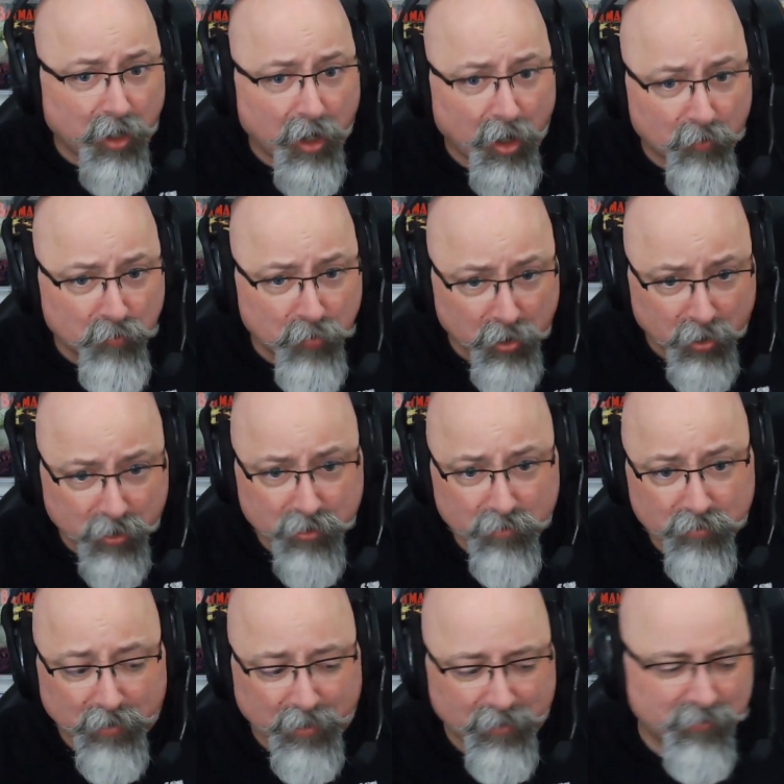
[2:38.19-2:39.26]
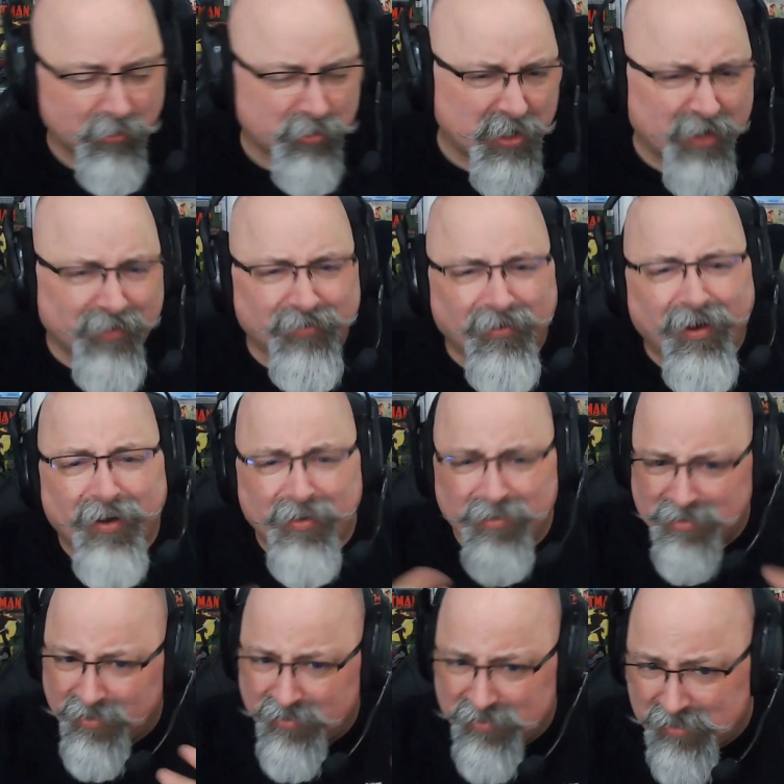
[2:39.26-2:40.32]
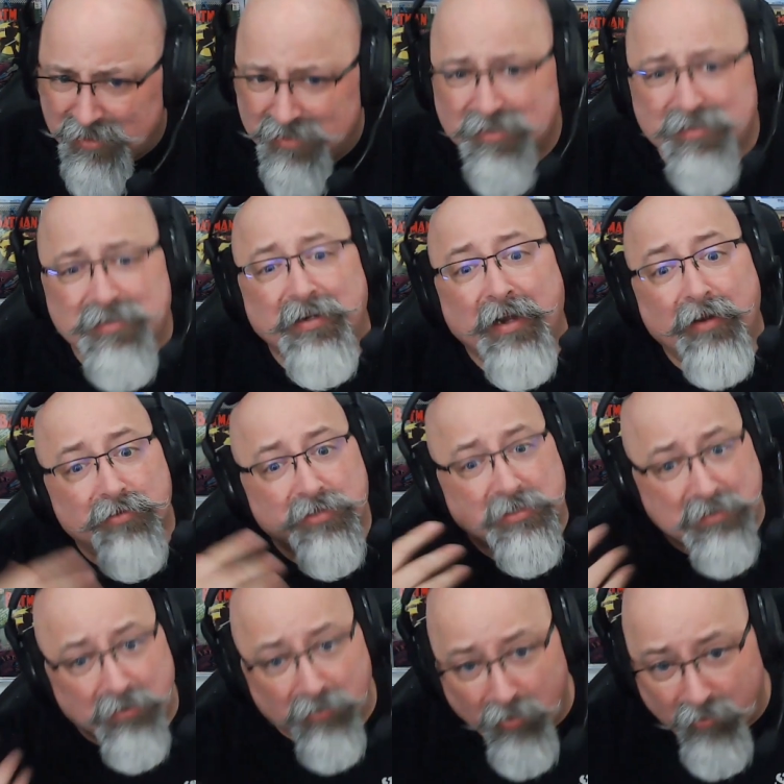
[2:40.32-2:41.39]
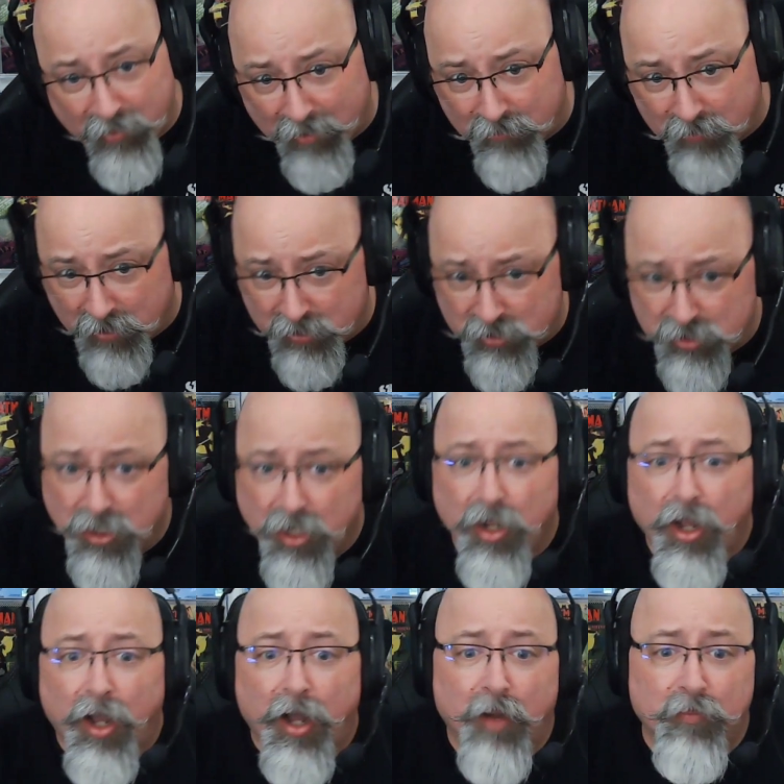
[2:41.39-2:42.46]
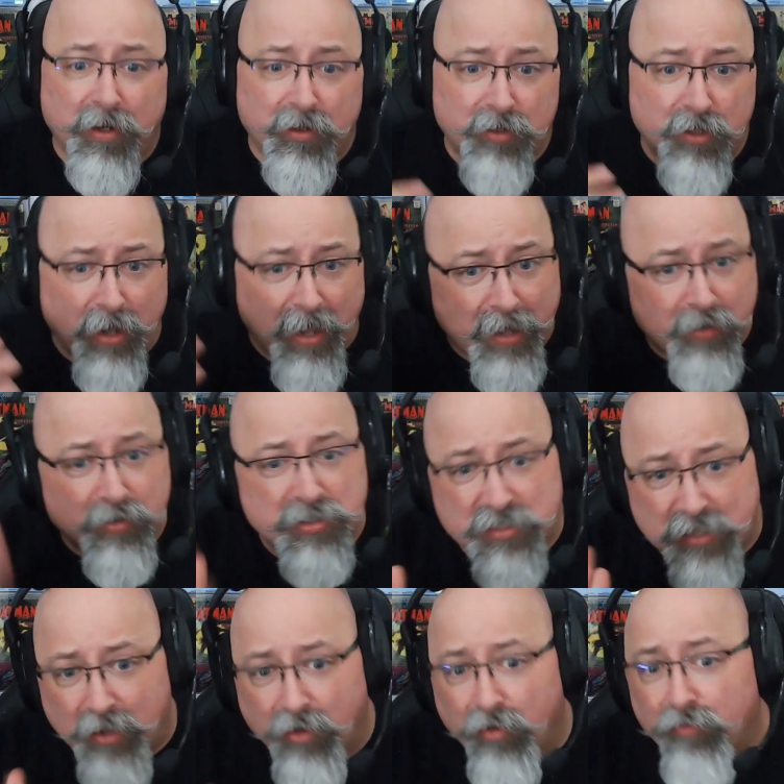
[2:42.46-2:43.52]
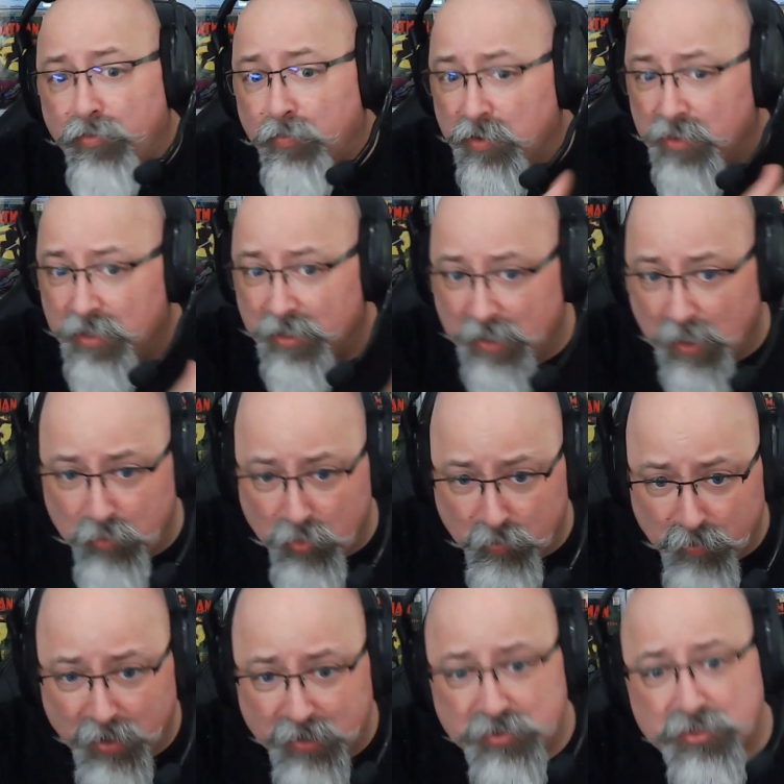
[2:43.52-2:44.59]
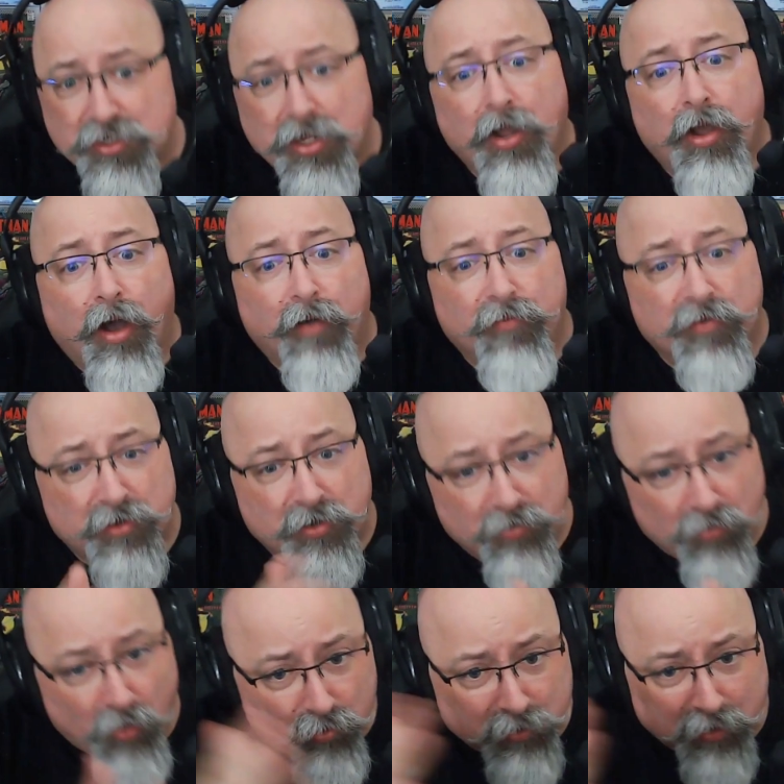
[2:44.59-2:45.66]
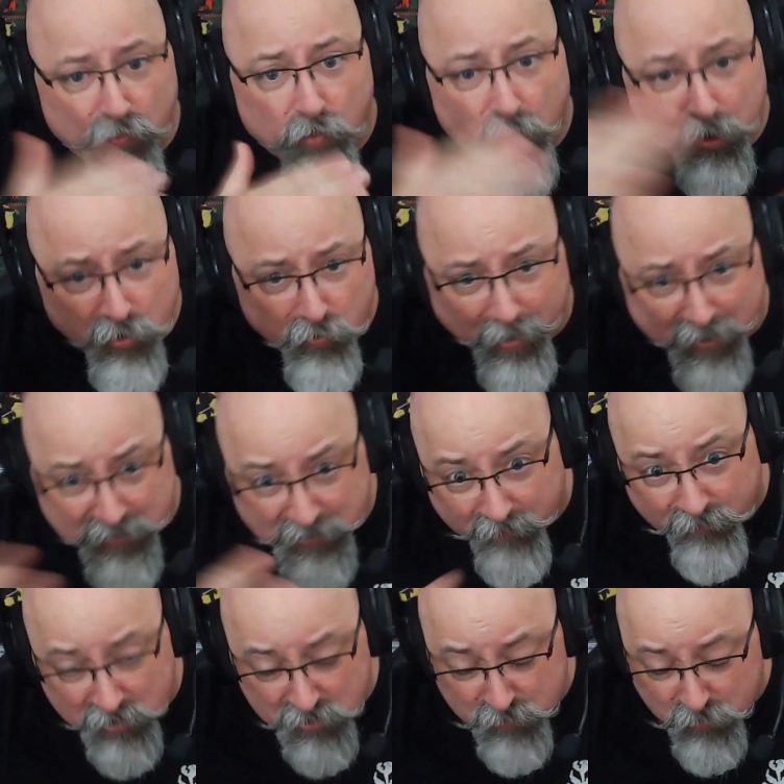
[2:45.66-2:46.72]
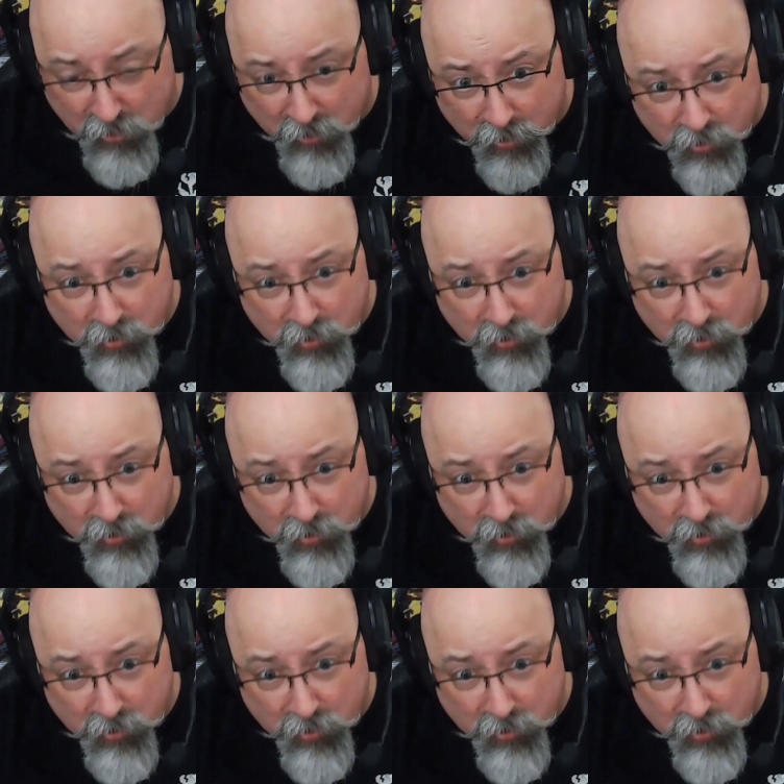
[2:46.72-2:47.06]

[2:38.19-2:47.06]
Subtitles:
book, right? There's not a lot of these on census, and they don't sell all that much, but you had a sale from within a couple months of a only one grade difference book.